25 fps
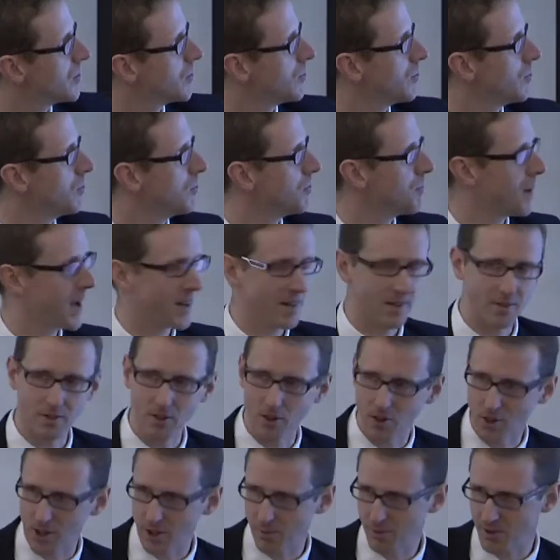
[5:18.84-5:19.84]
All patent
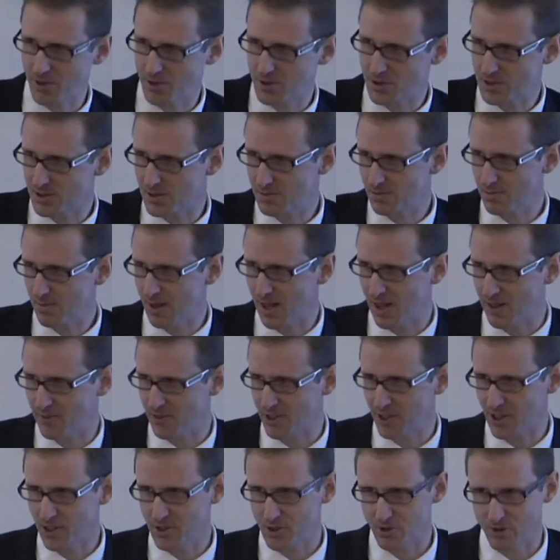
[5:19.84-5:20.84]
documents have
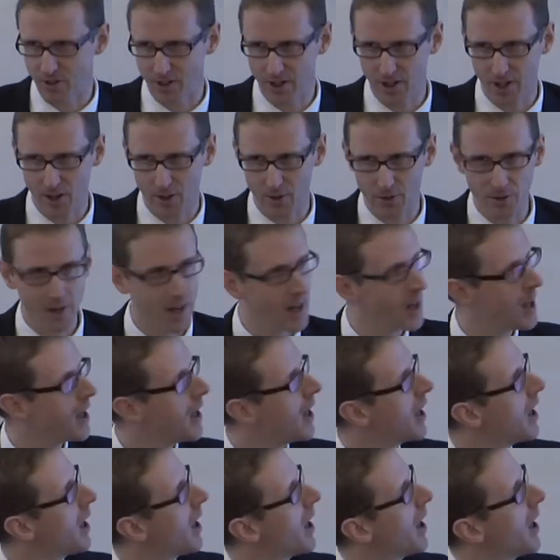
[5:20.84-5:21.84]
a country code
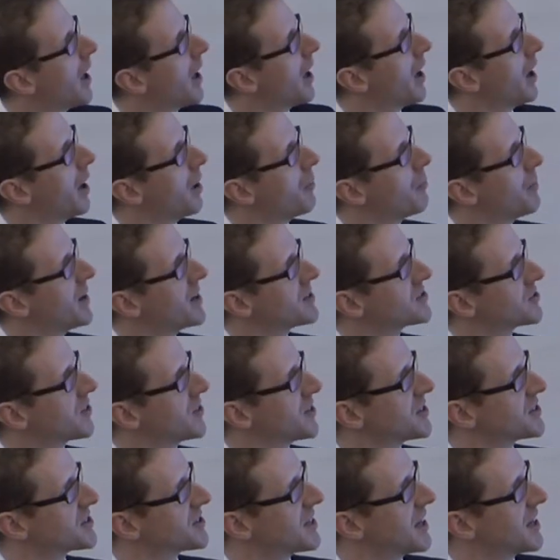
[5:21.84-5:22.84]
uh, based on
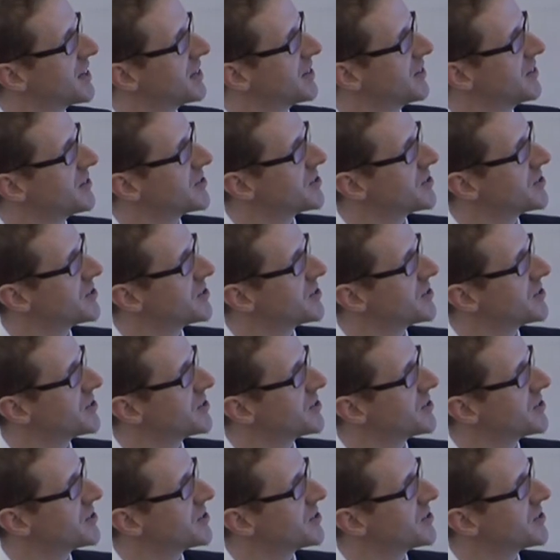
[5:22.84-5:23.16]
the standard.